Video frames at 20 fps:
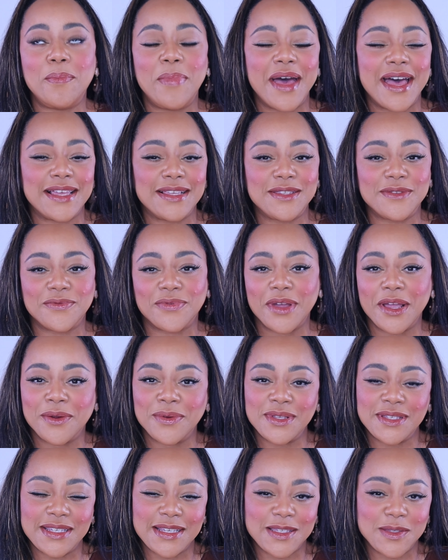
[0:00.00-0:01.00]
best
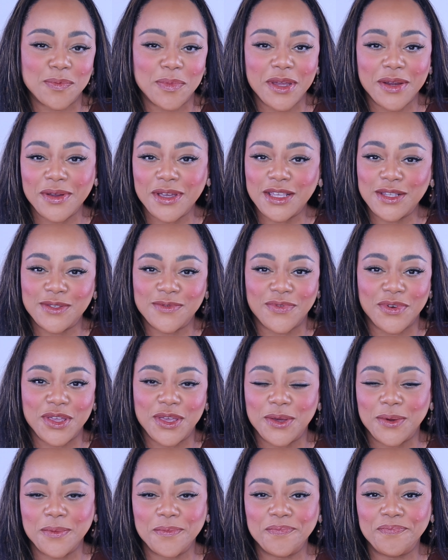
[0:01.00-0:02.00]
fragrance experience for
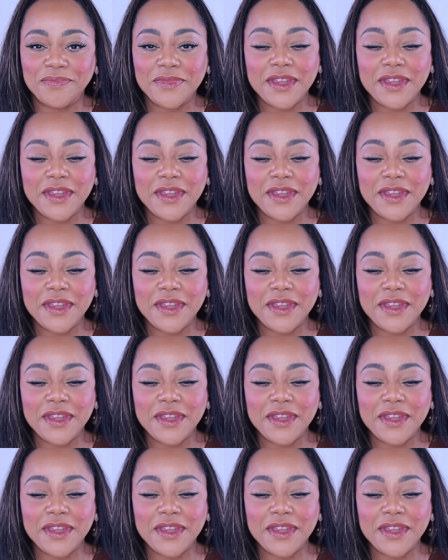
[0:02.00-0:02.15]
you.